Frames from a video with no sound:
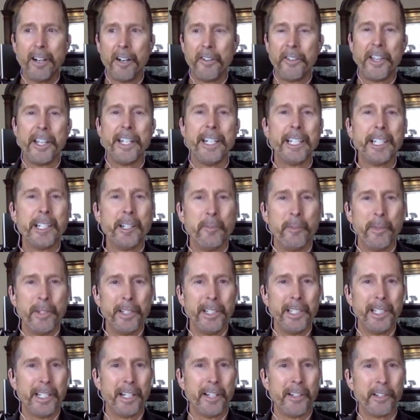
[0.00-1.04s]
authentic
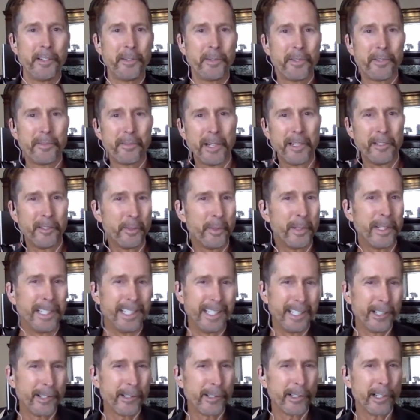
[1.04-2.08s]
community. Now, this was about
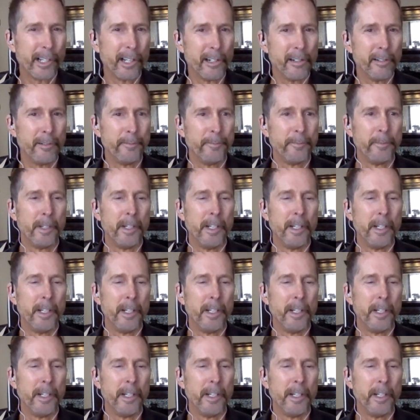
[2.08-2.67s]
20 years ago.